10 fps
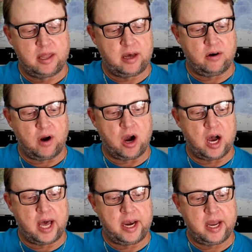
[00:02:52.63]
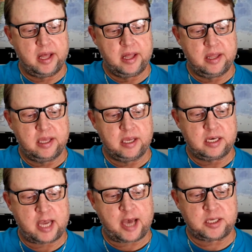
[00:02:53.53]
that are on the
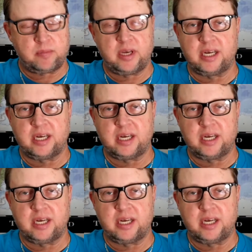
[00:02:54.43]
attachment.